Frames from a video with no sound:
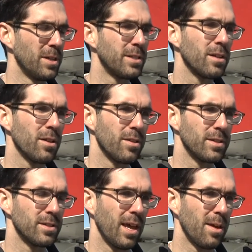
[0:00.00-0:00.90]
basically
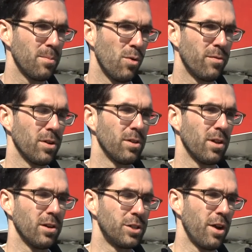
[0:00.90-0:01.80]
the same over a
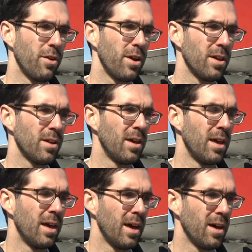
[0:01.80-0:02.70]
large area.
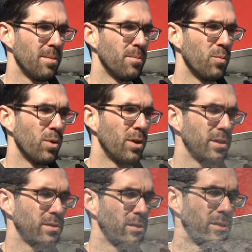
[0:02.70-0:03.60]

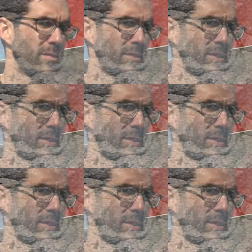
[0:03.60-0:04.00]
We'd also look for